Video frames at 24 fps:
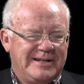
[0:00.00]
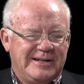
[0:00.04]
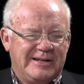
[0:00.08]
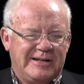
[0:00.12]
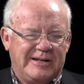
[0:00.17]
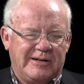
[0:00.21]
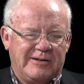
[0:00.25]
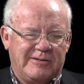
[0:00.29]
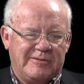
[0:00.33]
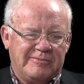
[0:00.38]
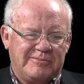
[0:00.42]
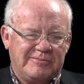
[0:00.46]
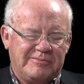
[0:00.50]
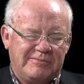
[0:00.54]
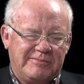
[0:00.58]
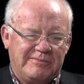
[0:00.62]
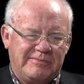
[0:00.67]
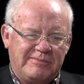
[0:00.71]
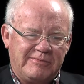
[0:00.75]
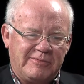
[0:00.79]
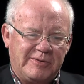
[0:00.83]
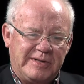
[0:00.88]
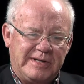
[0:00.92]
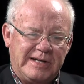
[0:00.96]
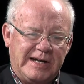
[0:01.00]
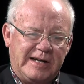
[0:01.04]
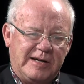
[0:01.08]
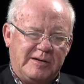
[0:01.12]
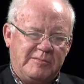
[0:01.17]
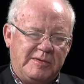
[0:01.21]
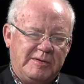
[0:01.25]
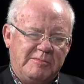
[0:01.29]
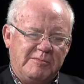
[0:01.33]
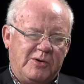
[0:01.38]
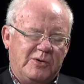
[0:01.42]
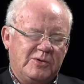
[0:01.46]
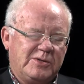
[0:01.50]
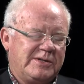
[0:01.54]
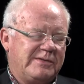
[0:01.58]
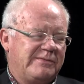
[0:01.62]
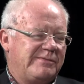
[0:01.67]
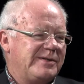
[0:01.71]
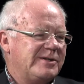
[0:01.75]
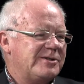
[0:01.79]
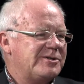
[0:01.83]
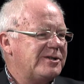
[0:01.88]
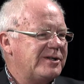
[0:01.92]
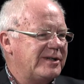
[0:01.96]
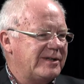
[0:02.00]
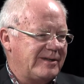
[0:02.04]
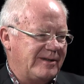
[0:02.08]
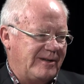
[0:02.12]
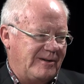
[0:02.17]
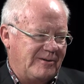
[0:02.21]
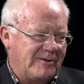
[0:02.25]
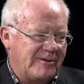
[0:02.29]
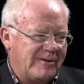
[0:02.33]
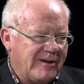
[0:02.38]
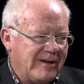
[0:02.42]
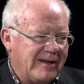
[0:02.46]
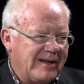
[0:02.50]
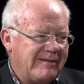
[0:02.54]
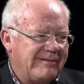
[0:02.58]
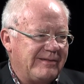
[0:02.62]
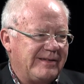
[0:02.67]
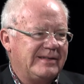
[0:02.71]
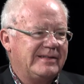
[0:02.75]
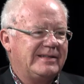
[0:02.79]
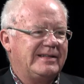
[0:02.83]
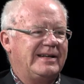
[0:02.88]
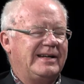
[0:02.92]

you know, we tend to be most efficient at the local level,